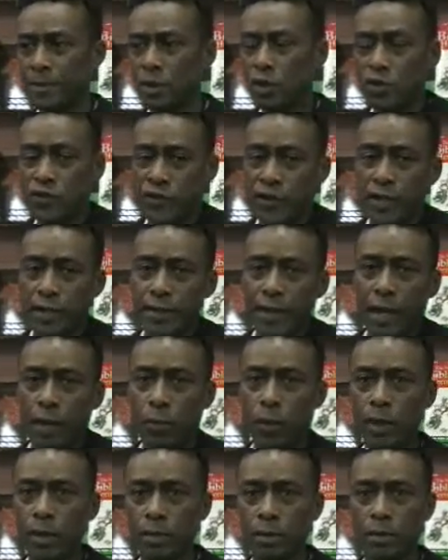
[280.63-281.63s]
You've seen
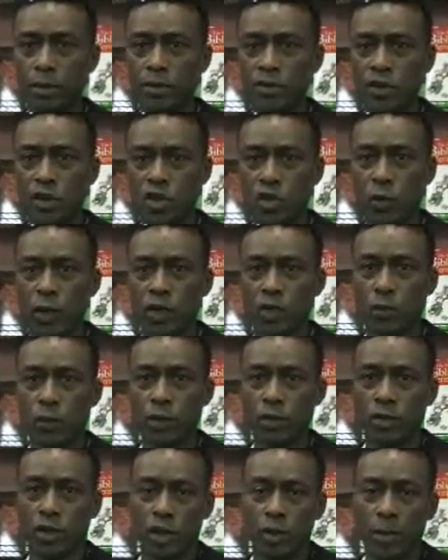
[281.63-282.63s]
that with the situation
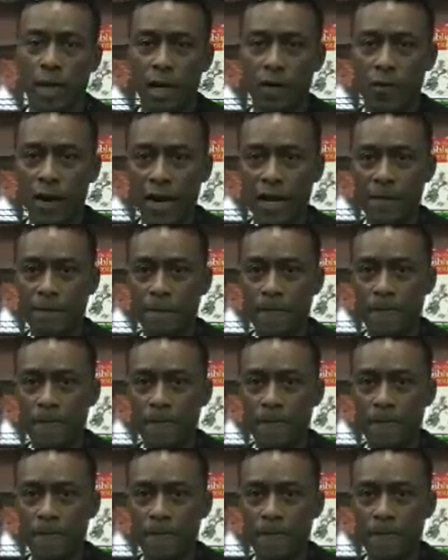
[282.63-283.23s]
with Jeremiah Wright.